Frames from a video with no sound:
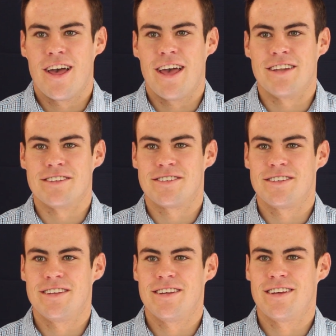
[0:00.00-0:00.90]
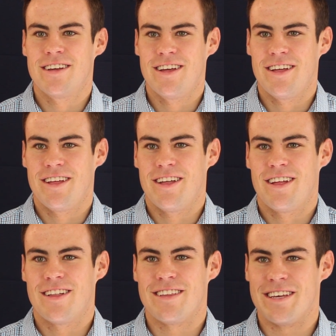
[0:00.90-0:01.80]
And to see
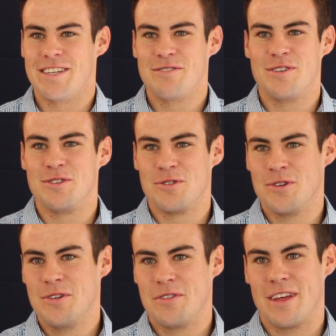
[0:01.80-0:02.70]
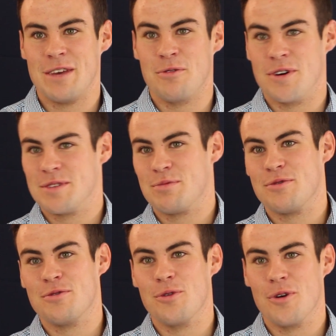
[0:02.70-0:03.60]
the individual that he was
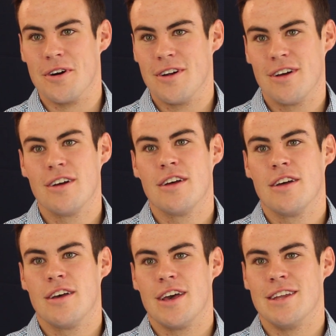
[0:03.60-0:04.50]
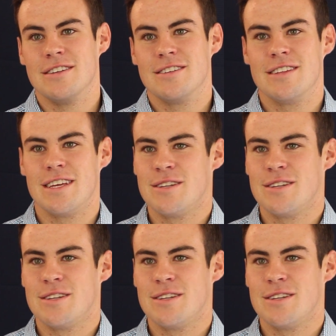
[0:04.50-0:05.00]
before and to see the